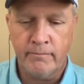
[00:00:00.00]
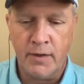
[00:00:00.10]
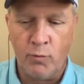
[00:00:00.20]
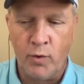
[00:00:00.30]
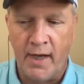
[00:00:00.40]

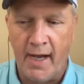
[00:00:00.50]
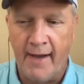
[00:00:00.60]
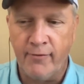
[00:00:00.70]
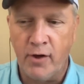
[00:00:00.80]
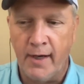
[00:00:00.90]
when I
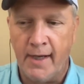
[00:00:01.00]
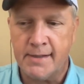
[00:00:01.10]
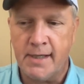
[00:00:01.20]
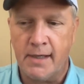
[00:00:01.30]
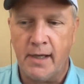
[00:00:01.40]
have gone out of
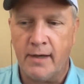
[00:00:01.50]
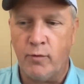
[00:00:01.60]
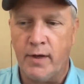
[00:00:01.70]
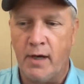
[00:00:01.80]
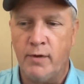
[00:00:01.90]
town, like
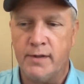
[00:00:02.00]
when I went